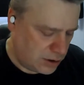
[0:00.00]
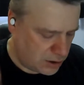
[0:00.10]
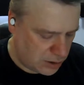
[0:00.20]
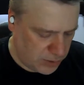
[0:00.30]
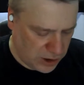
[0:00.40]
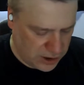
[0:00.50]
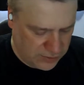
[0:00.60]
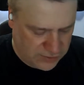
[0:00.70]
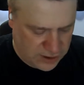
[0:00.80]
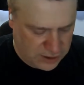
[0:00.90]
I'll be
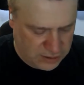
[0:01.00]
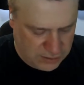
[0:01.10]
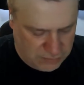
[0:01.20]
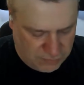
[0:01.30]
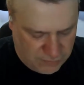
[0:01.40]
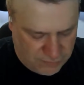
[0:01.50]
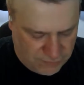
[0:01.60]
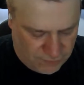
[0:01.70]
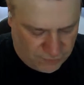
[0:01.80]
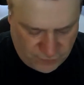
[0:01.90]
honest, that
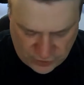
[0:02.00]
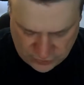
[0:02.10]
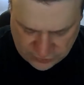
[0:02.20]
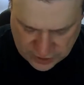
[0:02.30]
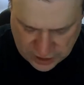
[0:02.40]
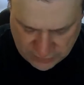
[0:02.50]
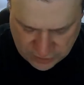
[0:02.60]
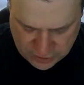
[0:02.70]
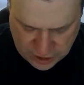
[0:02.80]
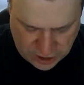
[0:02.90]
feels kind of all
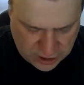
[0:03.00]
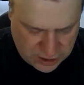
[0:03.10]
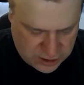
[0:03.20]
right.